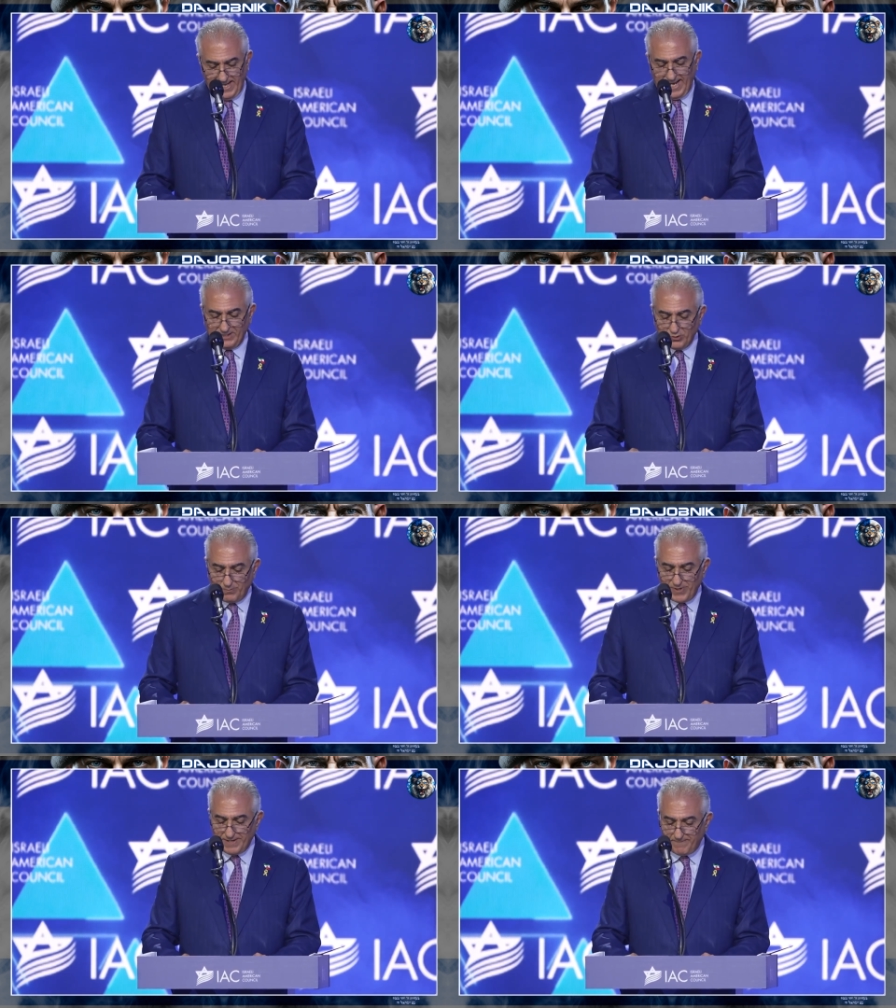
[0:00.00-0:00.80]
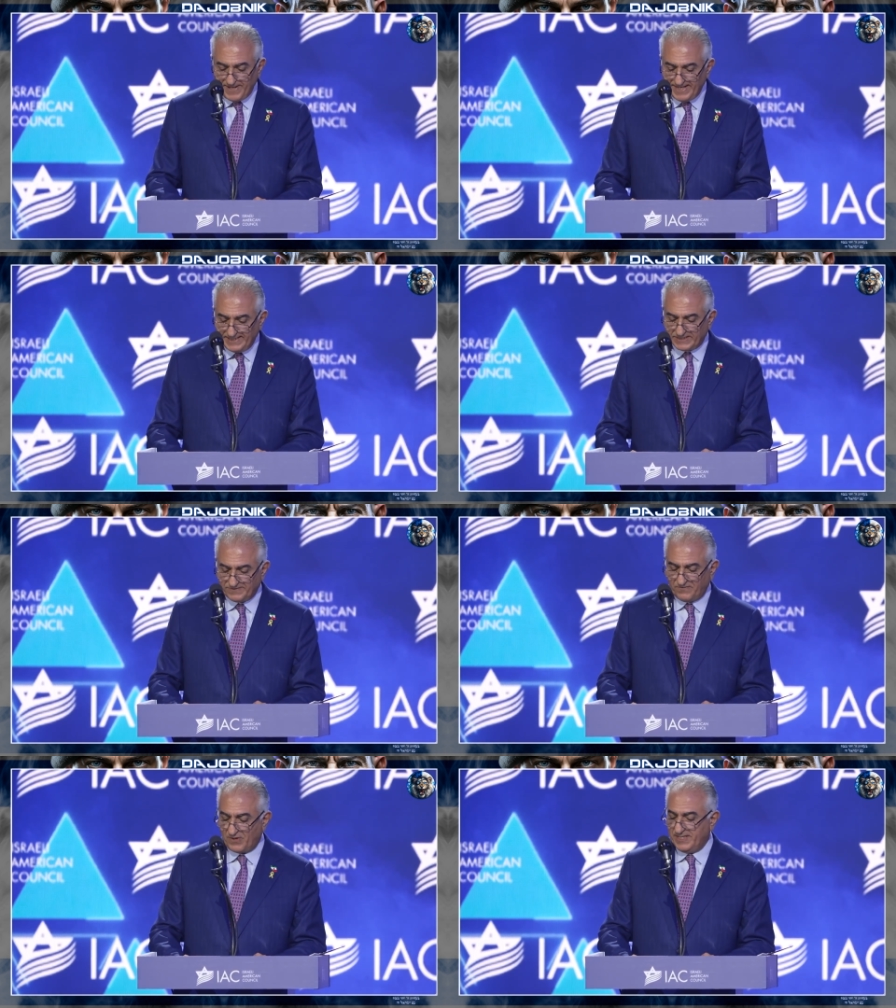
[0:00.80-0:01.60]
and to bring peace
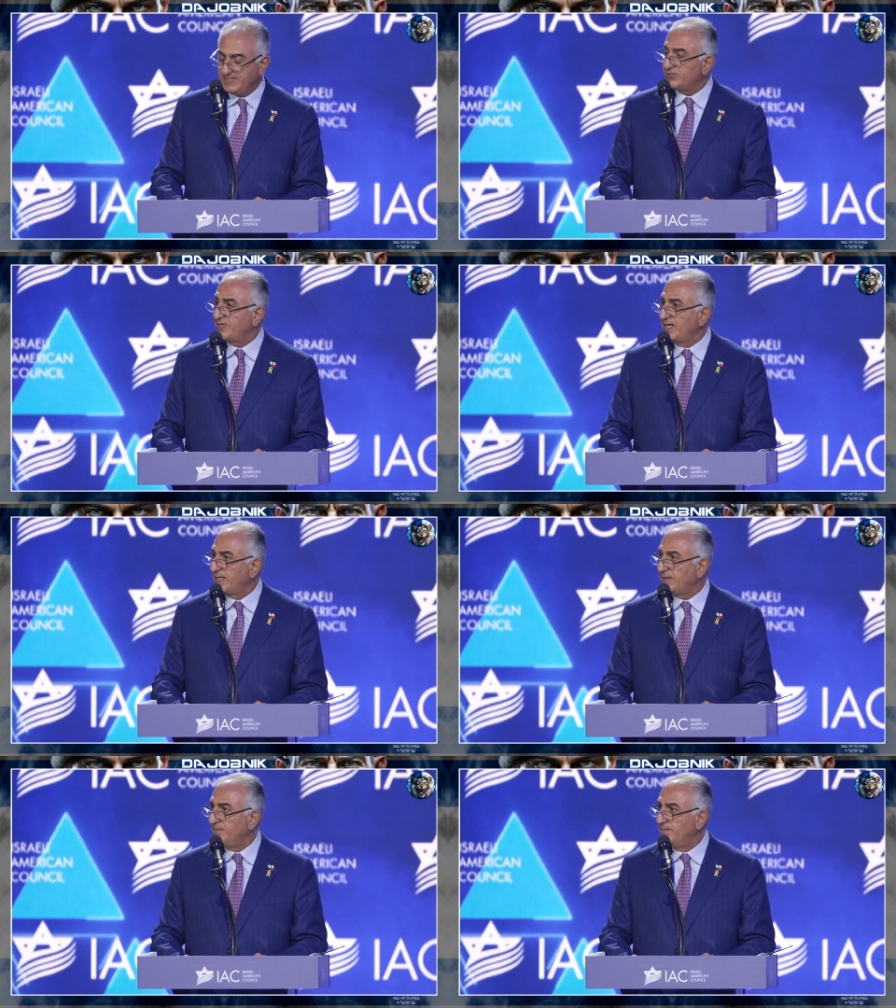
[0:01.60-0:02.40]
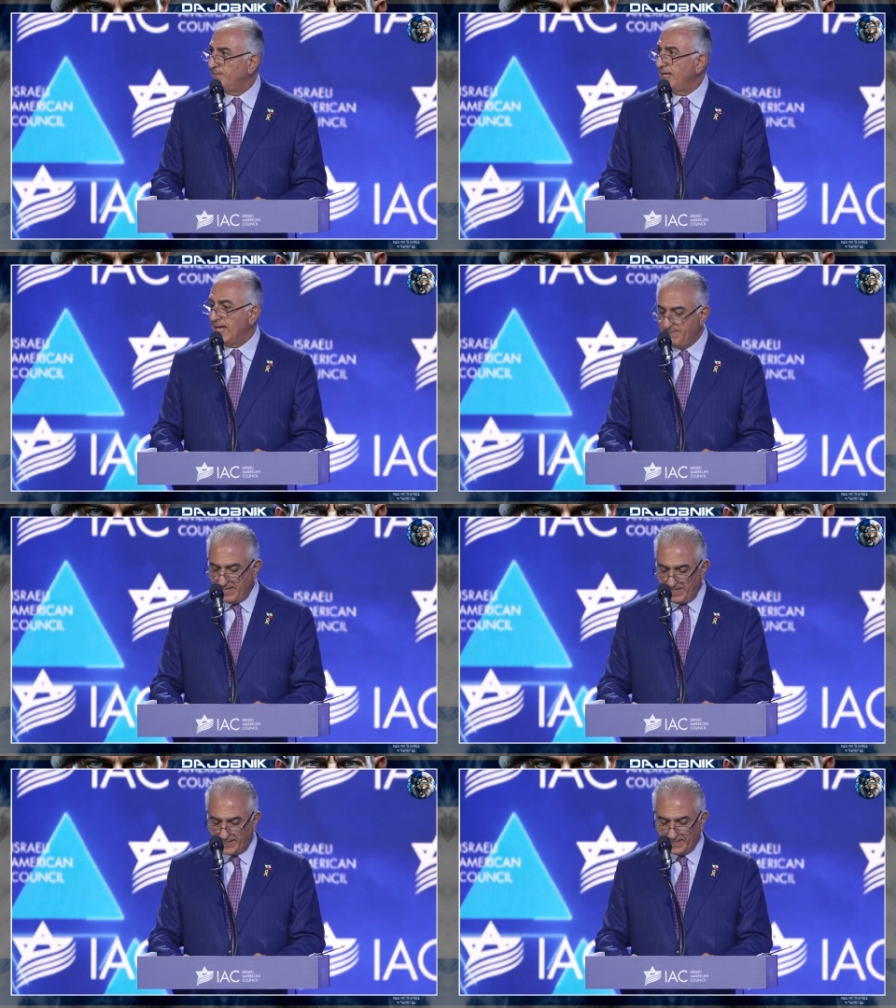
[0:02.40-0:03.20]
for Israel,
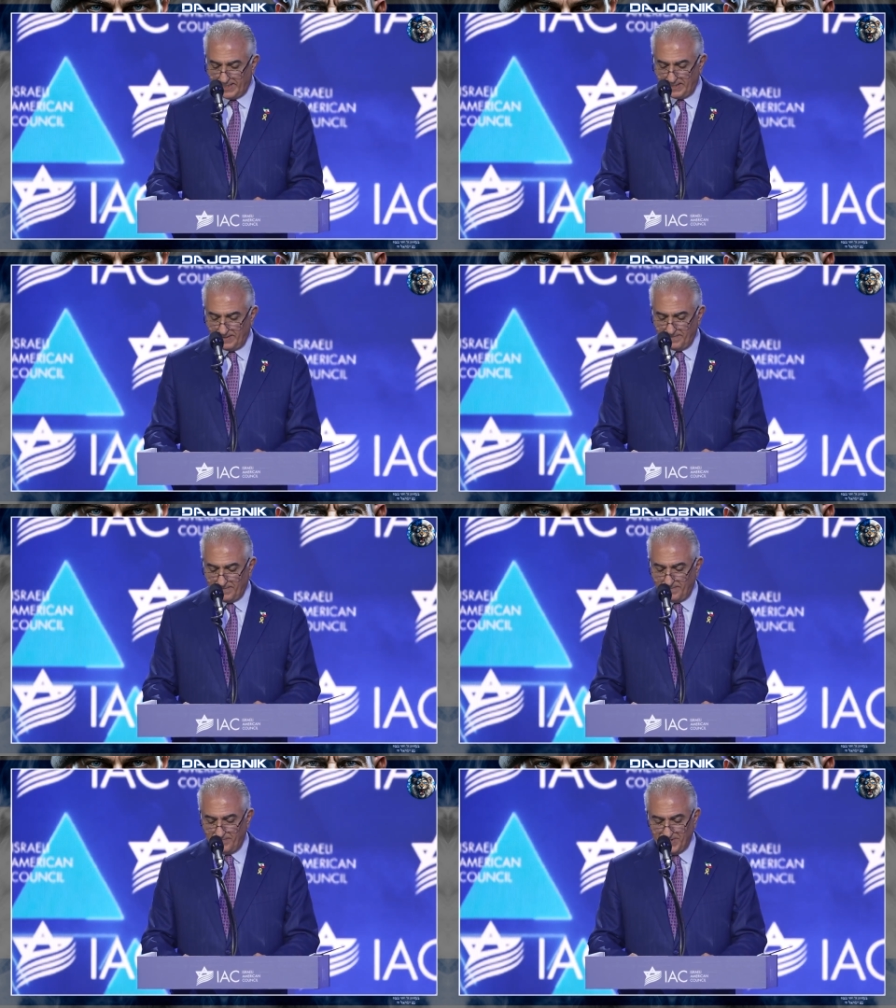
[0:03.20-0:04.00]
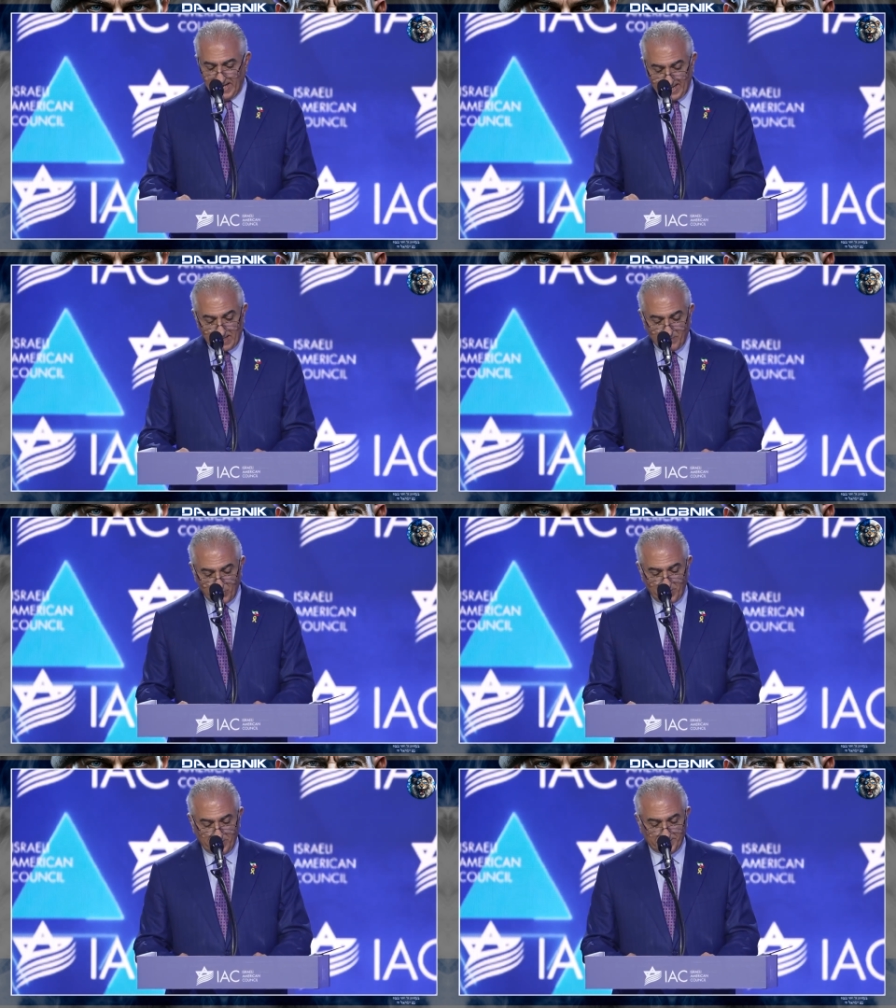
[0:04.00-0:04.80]
America, the Arab
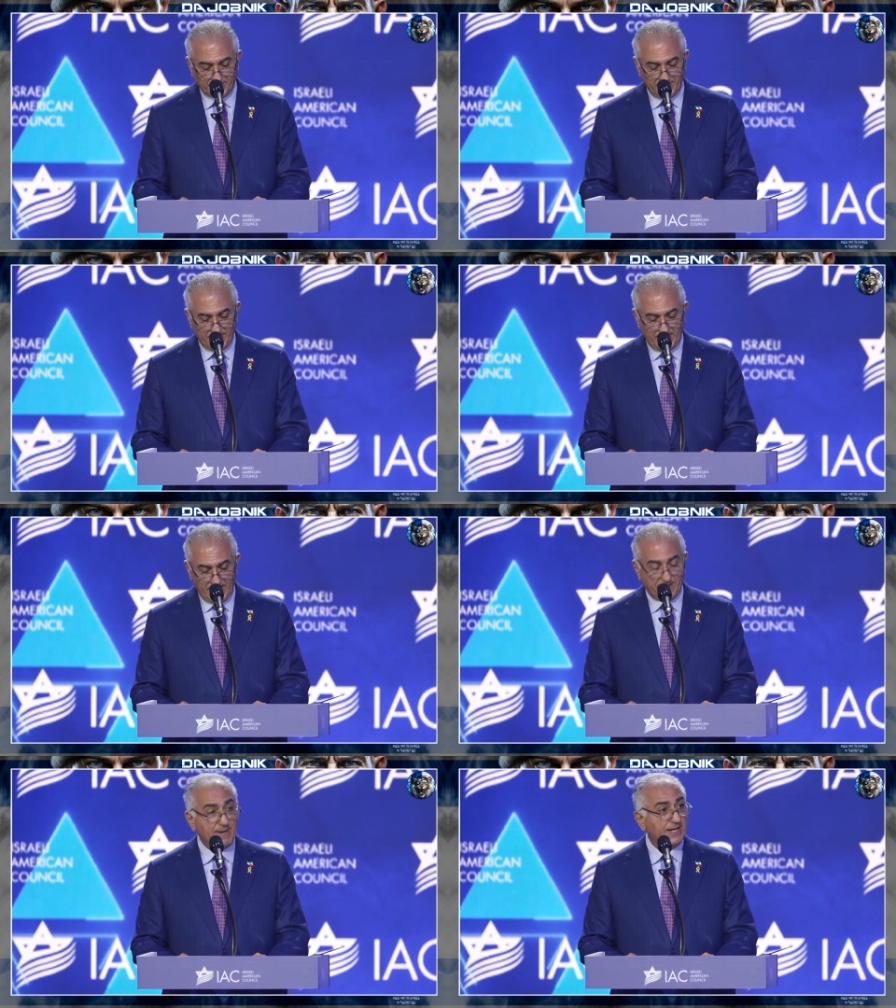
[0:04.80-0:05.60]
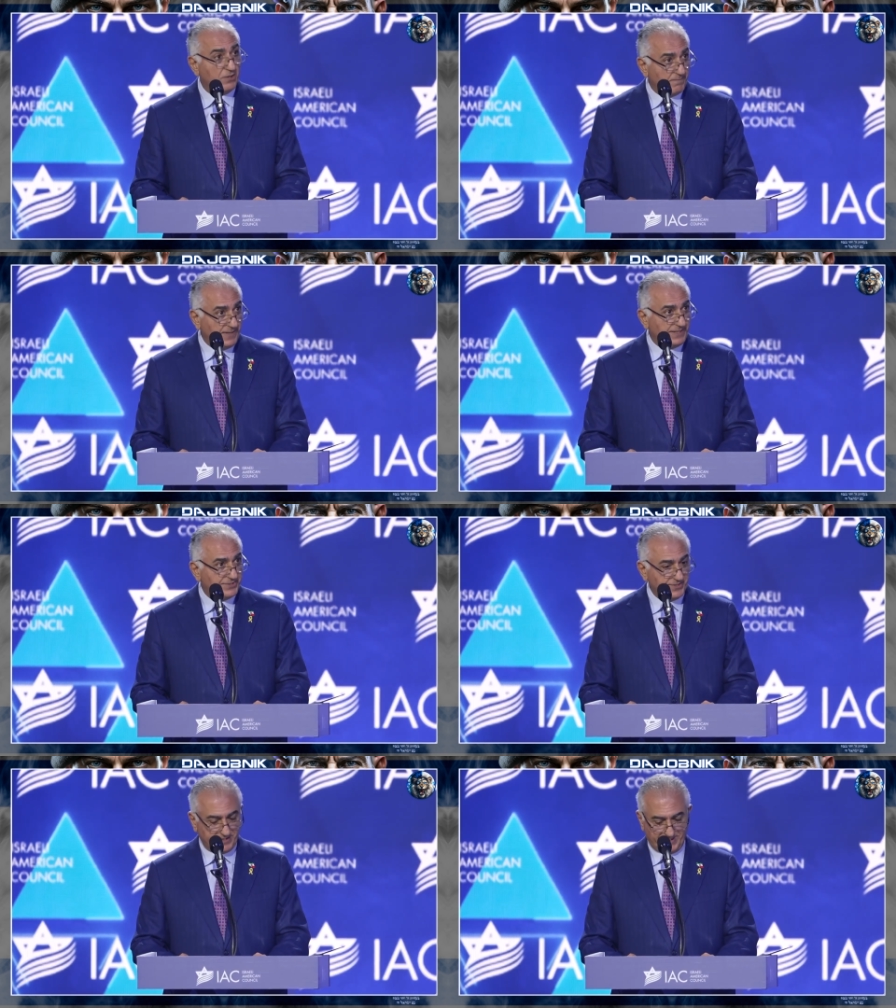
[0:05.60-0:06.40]
world, and my
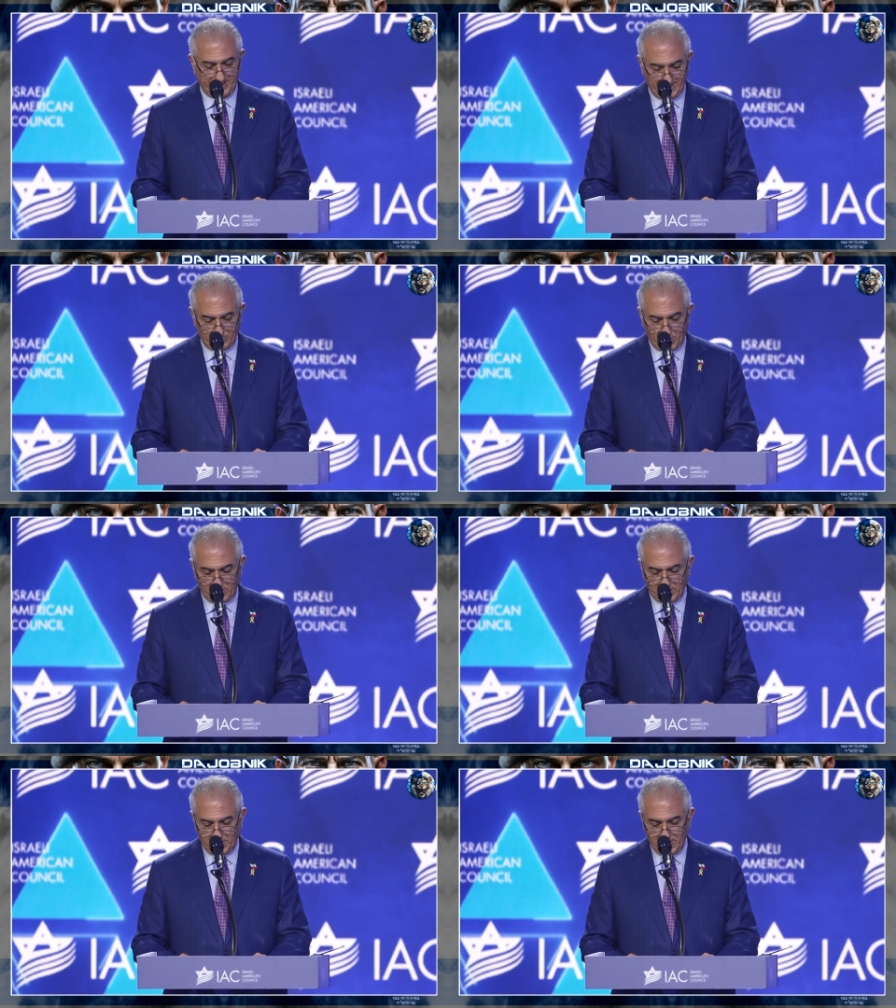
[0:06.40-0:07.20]
compatriots in Iran,